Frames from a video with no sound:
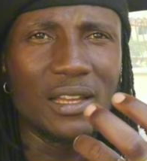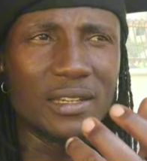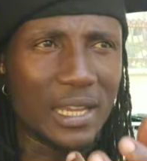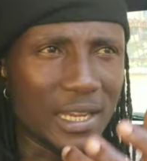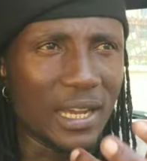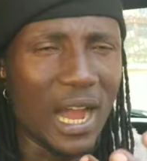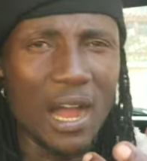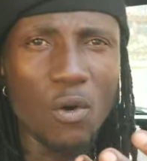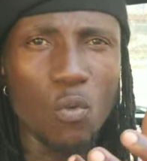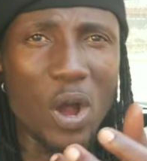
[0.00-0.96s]
naye
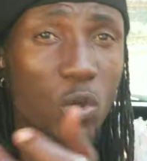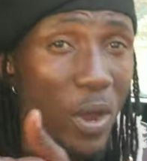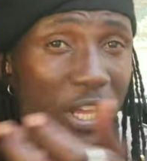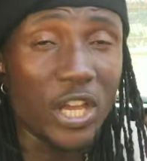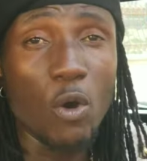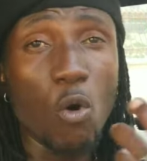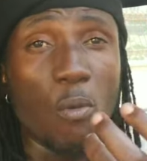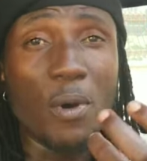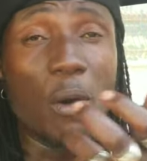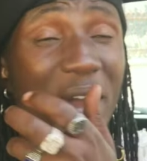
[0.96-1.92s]
nga waliwo
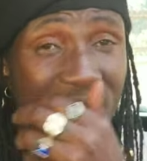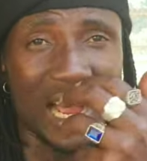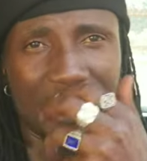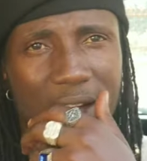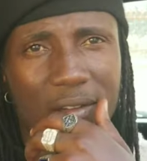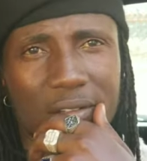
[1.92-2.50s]
obwenkanya